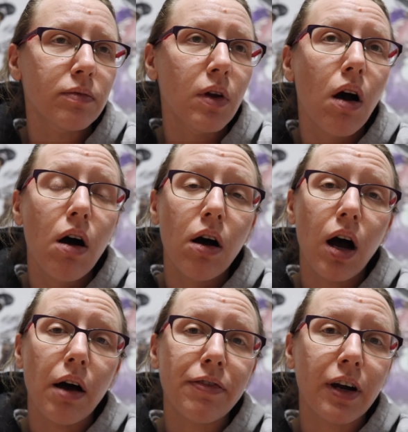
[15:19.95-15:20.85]

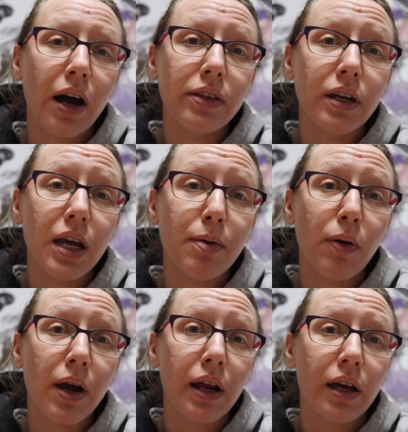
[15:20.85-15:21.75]
I've forgotten the name
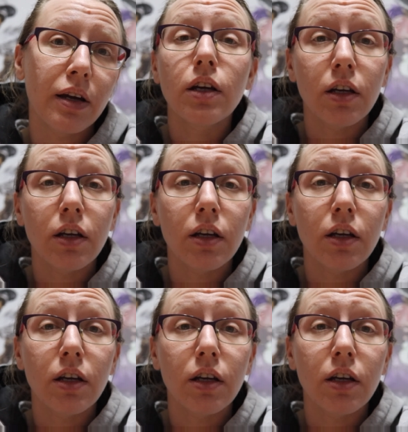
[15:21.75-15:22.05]
already.